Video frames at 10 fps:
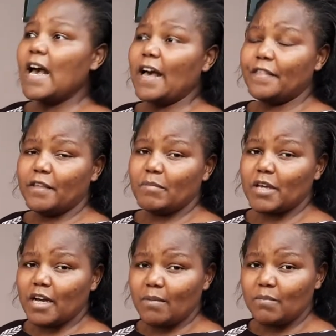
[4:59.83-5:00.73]
and they
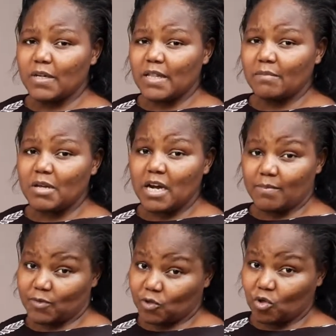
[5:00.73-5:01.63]

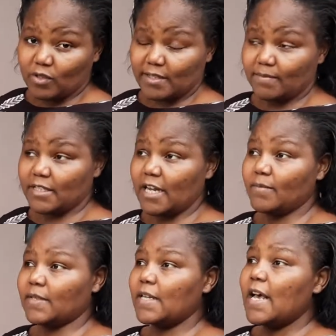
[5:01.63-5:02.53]
become sore
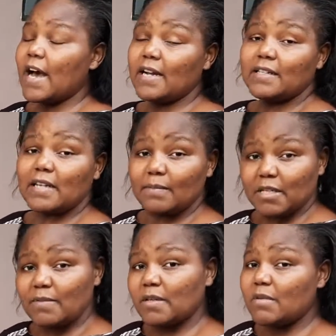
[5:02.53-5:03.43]
sometimes, and
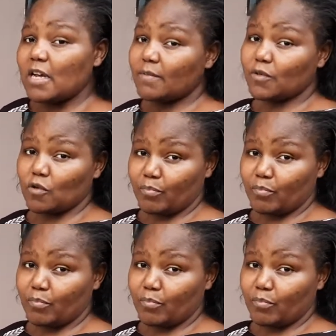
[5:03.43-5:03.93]
sometimes they become so